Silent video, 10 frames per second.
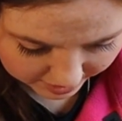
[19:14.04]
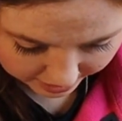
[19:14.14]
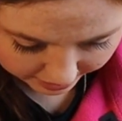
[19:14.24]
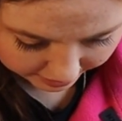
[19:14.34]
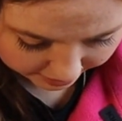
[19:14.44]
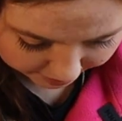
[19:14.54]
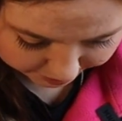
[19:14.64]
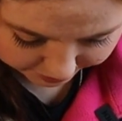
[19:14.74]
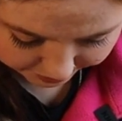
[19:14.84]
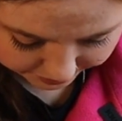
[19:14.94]

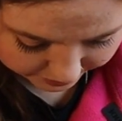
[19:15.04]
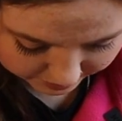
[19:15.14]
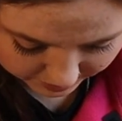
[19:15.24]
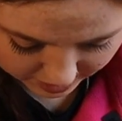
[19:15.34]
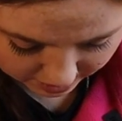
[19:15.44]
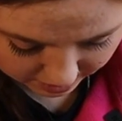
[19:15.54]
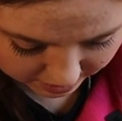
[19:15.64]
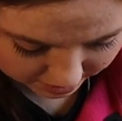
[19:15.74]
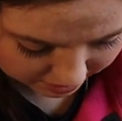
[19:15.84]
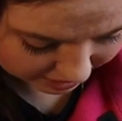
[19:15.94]
And
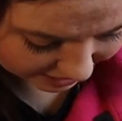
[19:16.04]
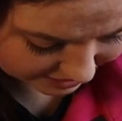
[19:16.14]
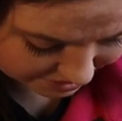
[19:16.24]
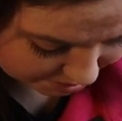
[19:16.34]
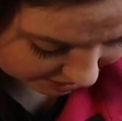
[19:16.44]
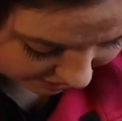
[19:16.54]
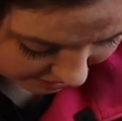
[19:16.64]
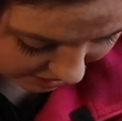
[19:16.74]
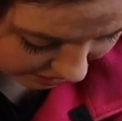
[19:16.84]
to be honest,